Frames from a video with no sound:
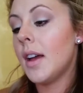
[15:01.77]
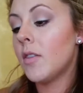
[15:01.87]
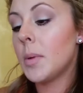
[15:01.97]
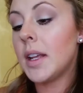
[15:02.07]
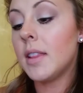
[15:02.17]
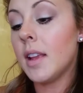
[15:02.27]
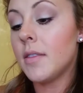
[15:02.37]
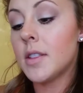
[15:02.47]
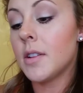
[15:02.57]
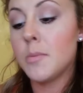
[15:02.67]
everybody
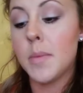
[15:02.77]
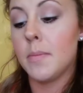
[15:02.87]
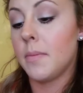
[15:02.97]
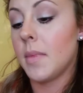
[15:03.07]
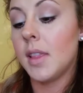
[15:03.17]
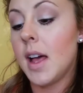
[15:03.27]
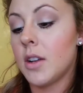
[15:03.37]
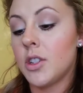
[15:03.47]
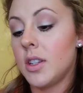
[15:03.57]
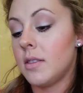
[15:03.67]
loves their
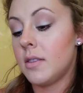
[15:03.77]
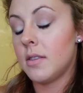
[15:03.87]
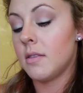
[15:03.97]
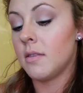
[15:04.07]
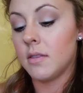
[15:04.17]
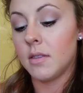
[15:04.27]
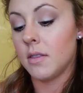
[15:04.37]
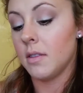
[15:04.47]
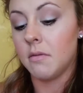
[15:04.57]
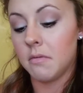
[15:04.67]
lashes
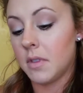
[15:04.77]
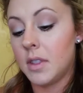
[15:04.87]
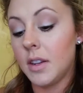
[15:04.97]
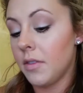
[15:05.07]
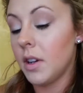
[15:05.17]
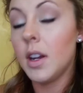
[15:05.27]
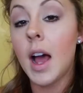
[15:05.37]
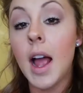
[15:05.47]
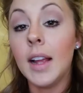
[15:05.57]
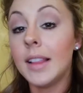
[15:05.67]
different.
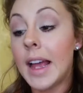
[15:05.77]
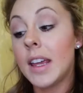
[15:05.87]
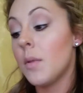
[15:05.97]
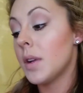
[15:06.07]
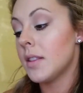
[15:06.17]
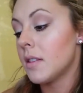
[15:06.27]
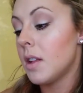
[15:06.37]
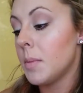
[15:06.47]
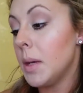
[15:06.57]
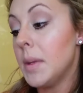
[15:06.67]
I like it when it's
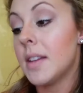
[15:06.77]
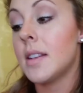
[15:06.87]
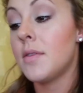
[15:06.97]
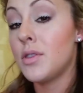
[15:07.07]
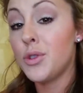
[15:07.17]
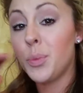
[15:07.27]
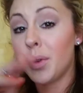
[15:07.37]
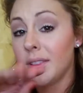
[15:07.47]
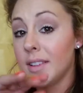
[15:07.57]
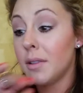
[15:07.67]
clumpy because I have
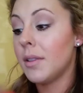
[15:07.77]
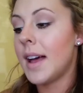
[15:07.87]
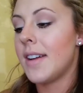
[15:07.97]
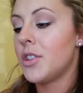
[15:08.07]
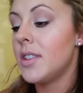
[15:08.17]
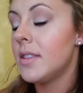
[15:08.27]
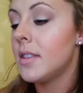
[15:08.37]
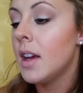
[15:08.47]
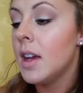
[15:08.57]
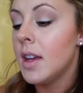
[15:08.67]
super little
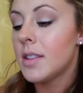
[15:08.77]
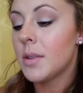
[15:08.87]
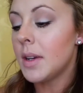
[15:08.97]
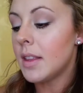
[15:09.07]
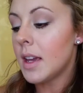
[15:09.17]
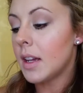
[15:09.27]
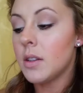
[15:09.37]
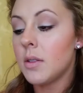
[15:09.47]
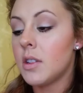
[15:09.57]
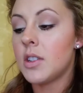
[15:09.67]
lashes, So anything I can
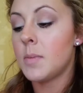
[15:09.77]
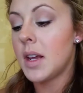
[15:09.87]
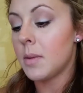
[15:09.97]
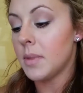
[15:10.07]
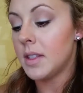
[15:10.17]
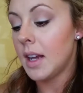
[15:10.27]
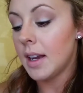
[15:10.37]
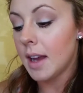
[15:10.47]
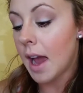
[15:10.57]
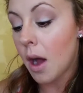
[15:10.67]
do to just make them
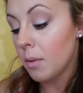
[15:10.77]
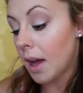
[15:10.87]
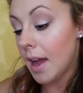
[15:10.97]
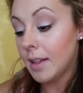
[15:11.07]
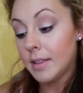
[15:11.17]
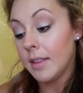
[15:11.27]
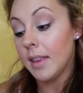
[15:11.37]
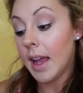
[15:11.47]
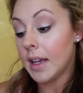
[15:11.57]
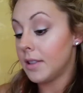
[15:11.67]
stand out, I
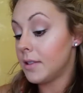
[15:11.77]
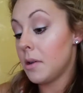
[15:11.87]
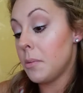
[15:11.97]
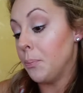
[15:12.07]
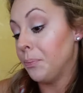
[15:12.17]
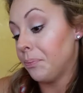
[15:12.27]
like. So